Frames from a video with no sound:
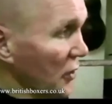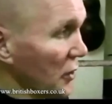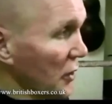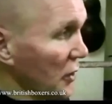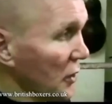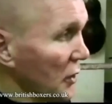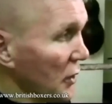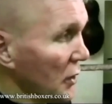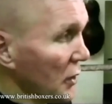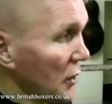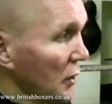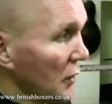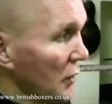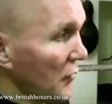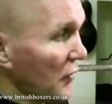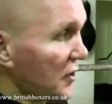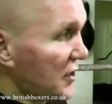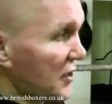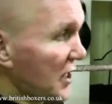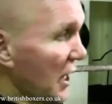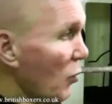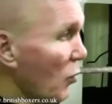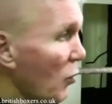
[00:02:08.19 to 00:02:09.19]
for
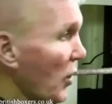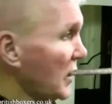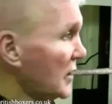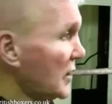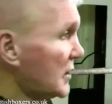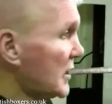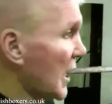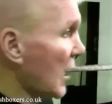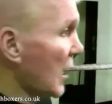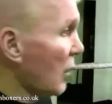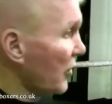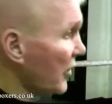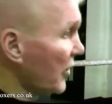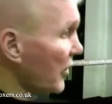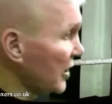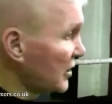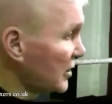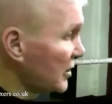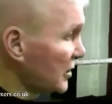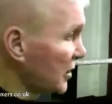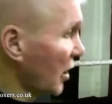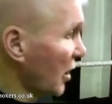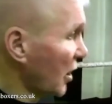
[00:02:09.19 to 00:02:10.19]
10 weeks now with
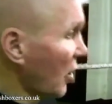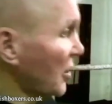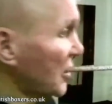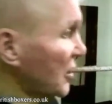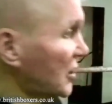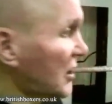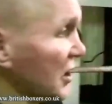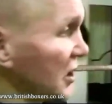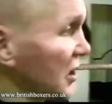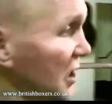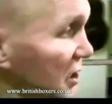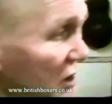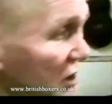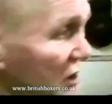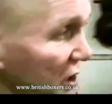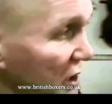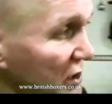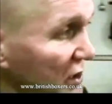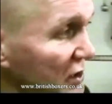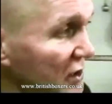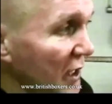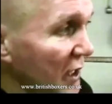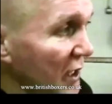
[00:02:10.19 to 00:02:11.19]
this, his
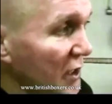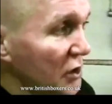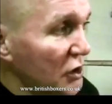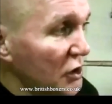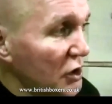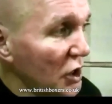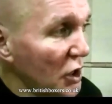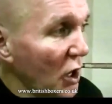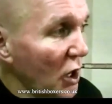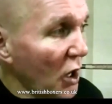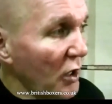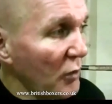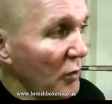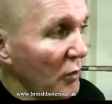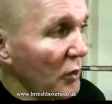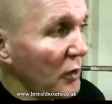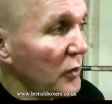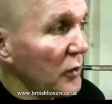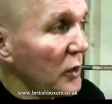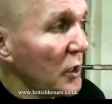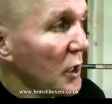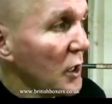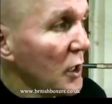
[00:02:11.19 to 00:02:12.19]
condition is second to none, and
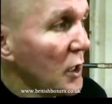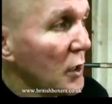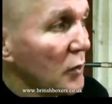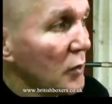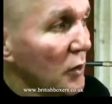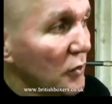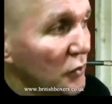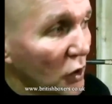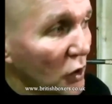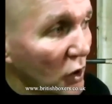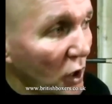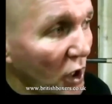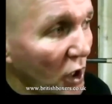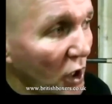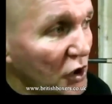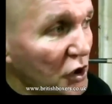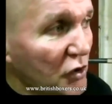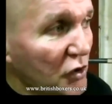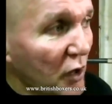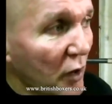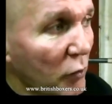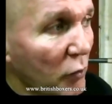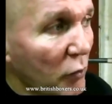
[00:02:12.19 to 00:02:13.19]
we've done a lot
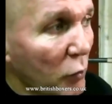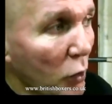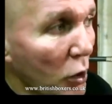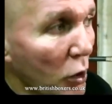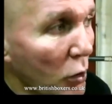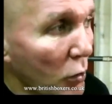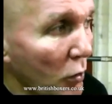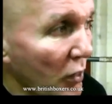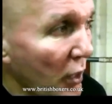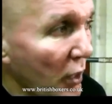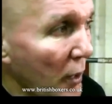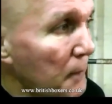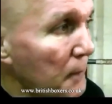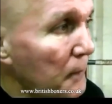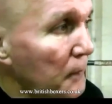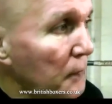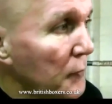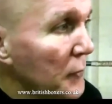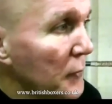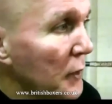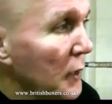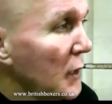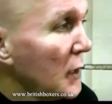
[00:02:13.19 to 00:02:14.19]
of strength work with him.
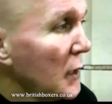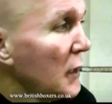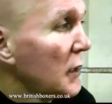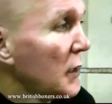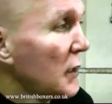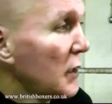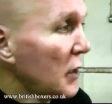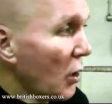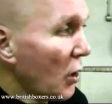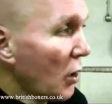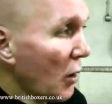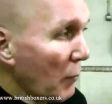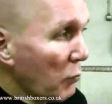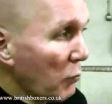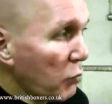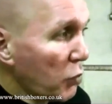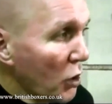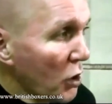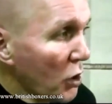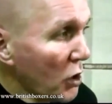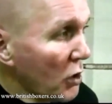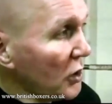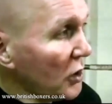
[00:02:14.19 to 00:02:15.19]

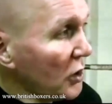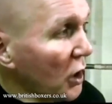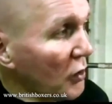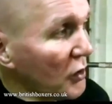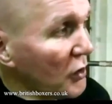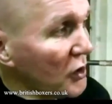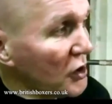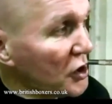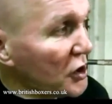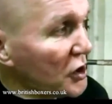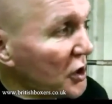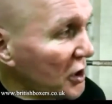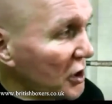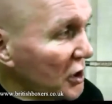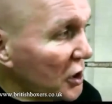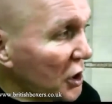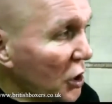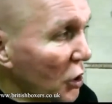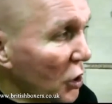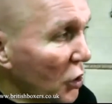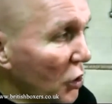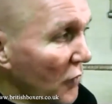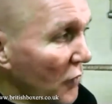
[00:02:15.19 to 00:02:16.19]
Ab work,
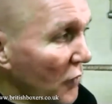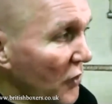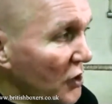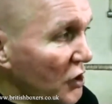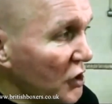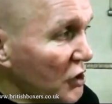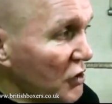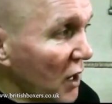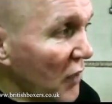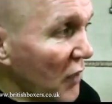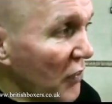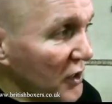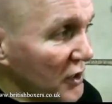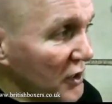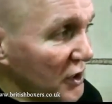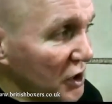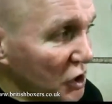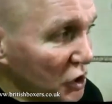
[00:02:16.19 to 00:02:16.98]
the core of your strength